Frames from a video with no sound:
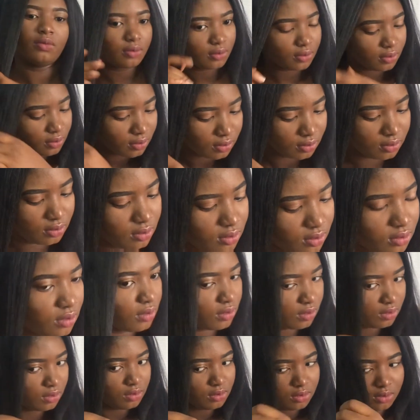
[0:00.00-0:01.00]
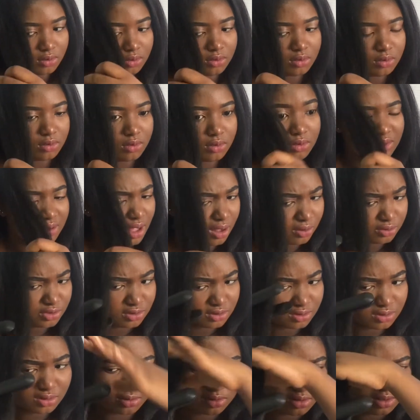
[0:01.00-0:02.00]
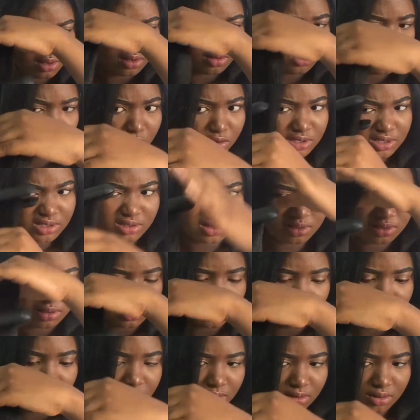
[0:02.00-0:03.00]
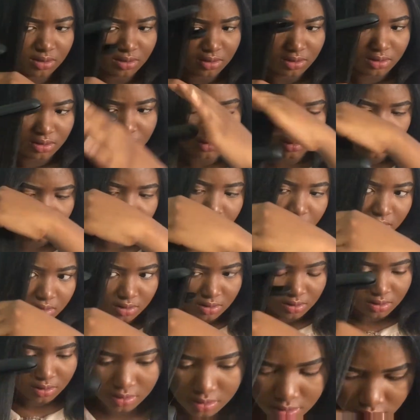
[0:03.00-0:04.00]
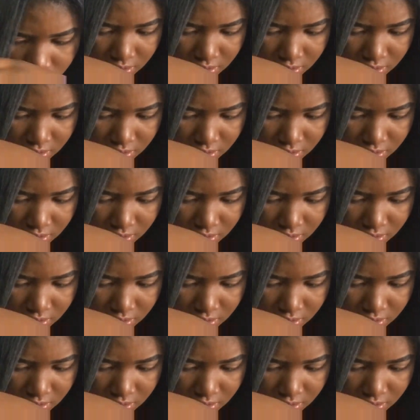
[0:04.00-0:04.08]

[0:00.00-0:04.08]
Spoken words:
to use my straightener right now on medium heat because